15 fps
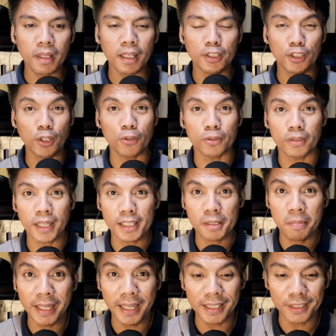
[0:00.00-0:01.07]
So let's
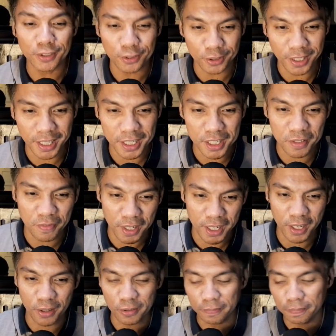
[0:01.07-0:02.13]
begin today's
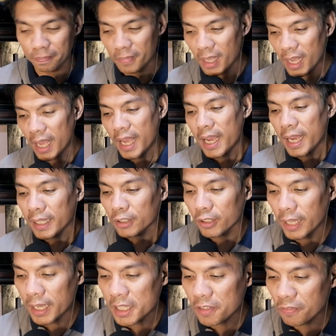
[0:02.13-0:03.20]
video.
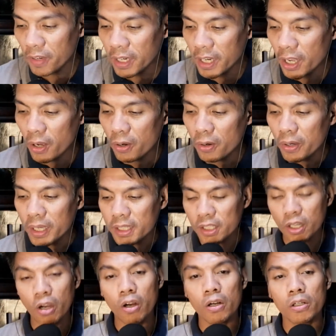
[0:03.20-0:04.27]
Today's video is
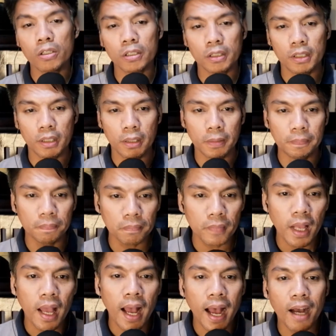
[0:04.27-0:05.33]
called
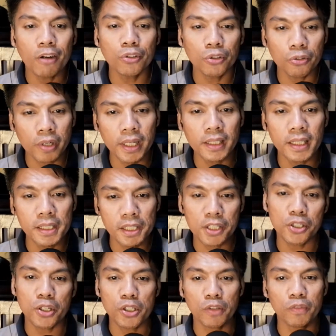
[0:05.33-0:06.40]
How to Read
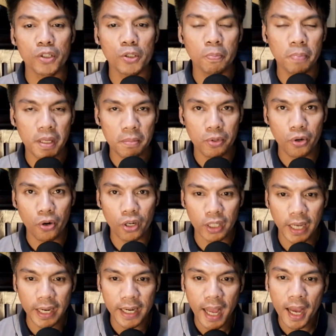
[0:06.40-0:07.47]
Decisions of the Supreme Court
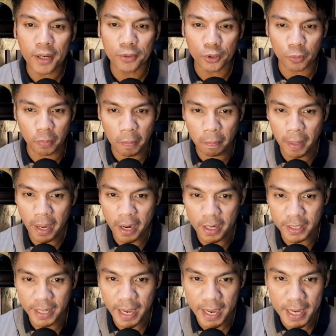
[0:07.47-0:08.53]
and How to Prepare
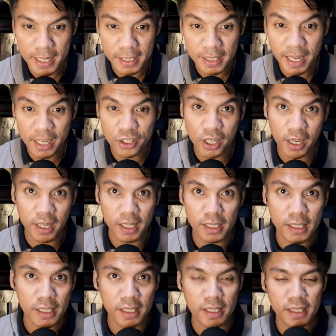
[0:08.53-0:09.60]
Case
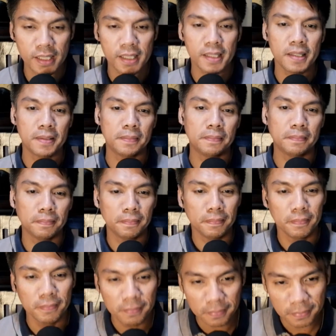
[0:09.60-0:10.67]
Digests. I like
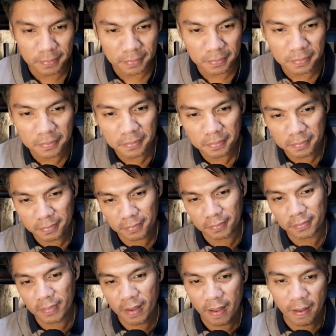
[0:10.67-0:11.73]
it, I love
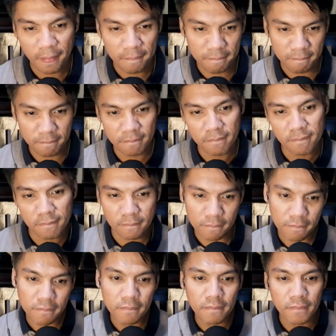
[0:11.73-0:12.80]
it, I want some
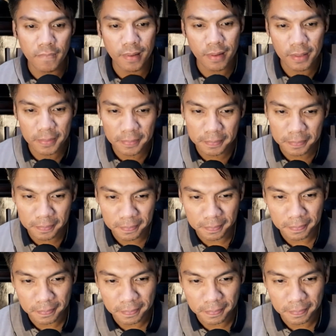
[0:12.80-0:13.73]
more of it.